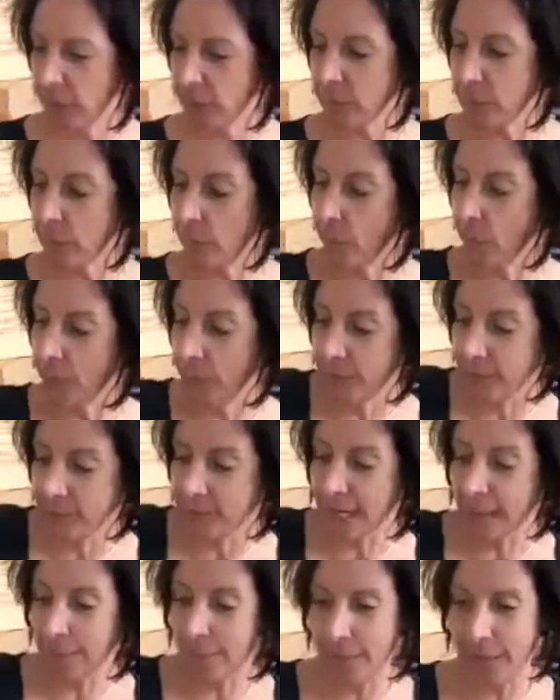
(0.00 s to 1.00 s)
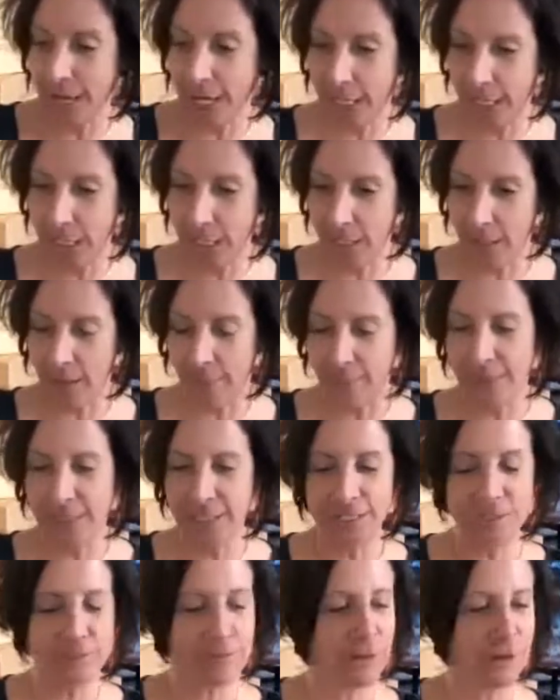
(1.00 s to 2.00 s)
So with this Cabernet, it
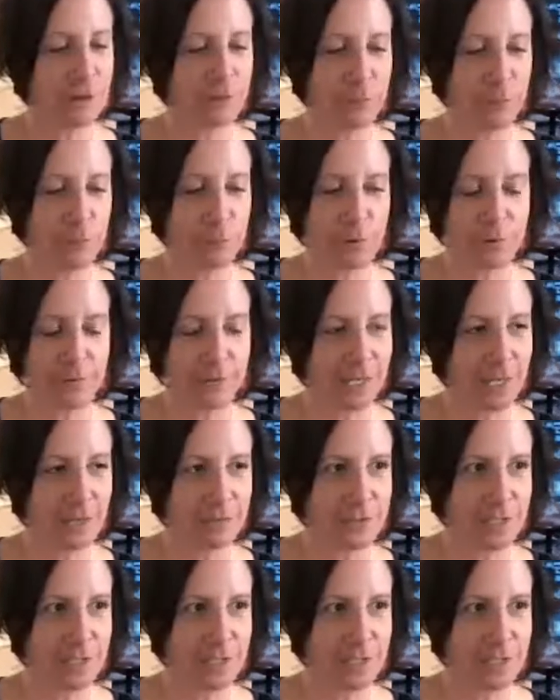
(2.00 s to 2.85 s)
is very food friendly. I